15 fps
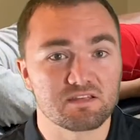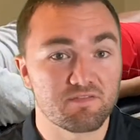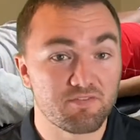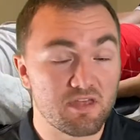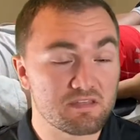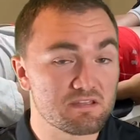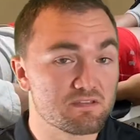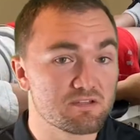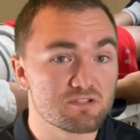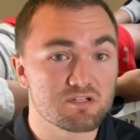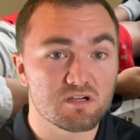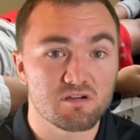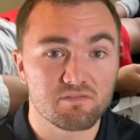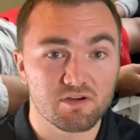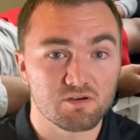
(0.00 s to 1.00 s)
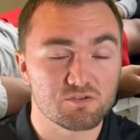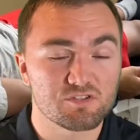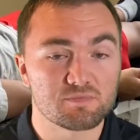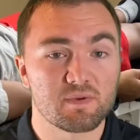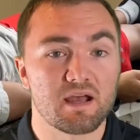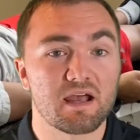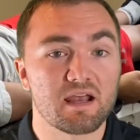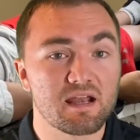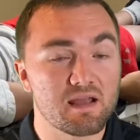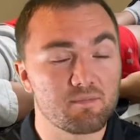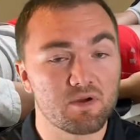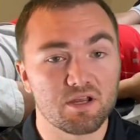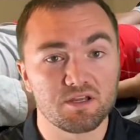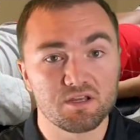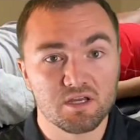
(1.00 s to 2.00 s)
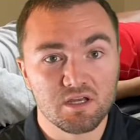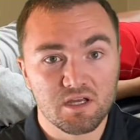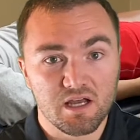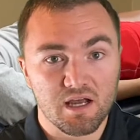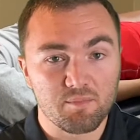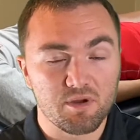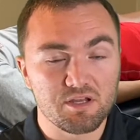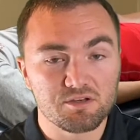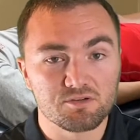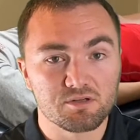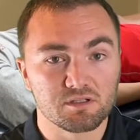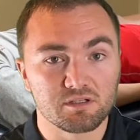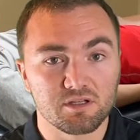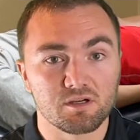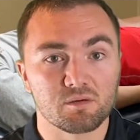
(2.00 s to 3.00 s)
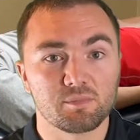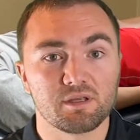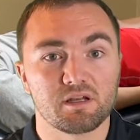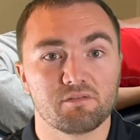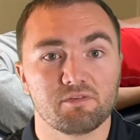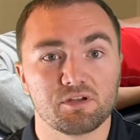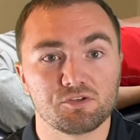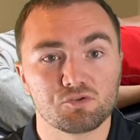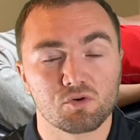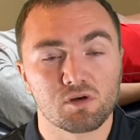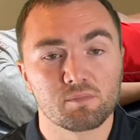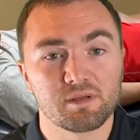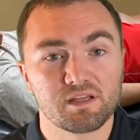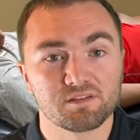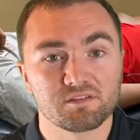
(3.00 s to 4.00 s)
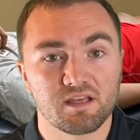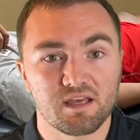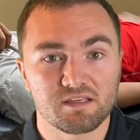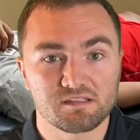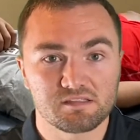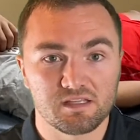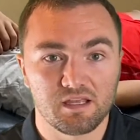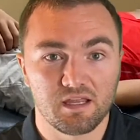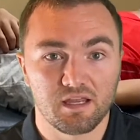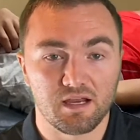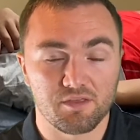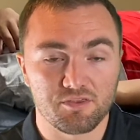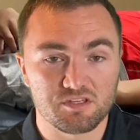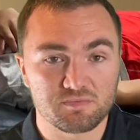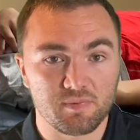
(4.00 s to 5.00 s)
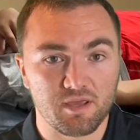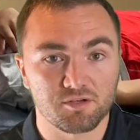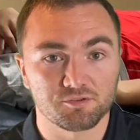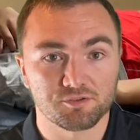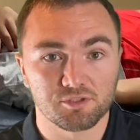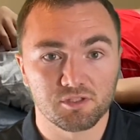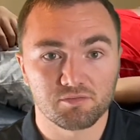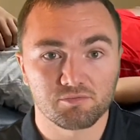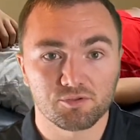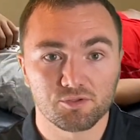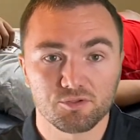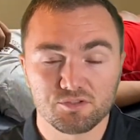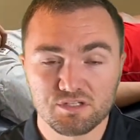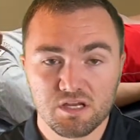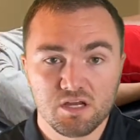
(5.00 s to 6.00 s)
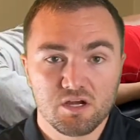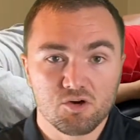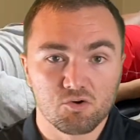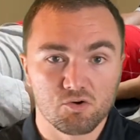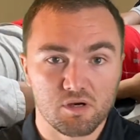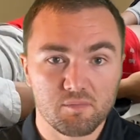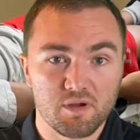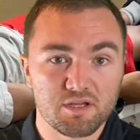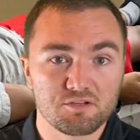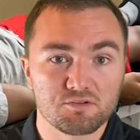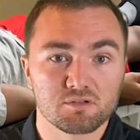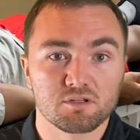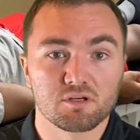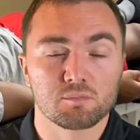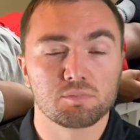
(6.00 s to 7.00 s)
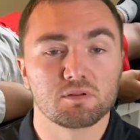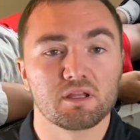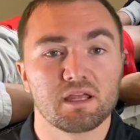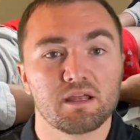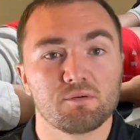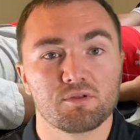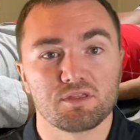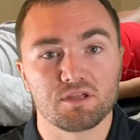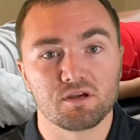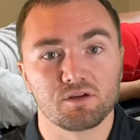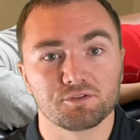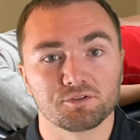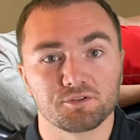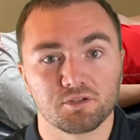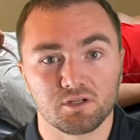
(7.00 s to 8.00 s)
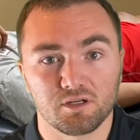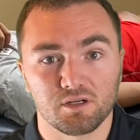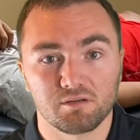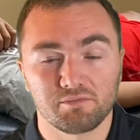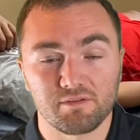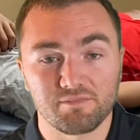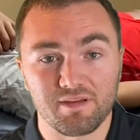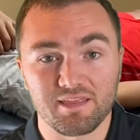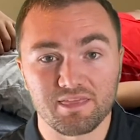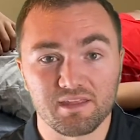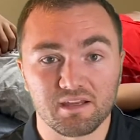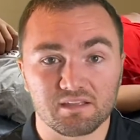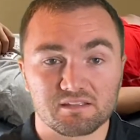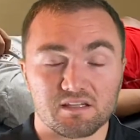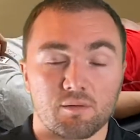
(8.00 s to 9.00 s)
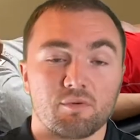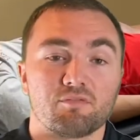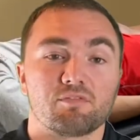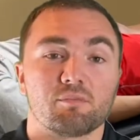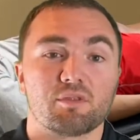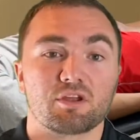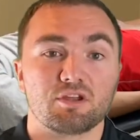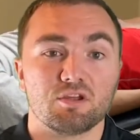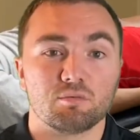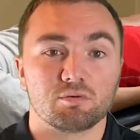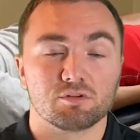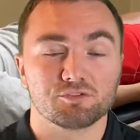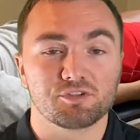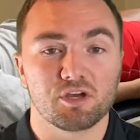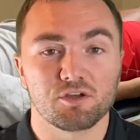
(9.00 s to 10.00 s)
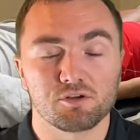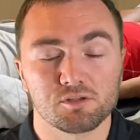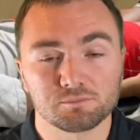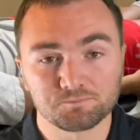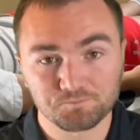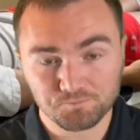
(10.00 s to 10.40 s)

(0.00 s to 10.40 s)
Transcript: If that's in the cervical spine, I might, I might do a little bit of a doorbell testing on the spinal nerve roots, or I might do a little play with the ulnar nerve if I think it's coming from the cubital tunnel.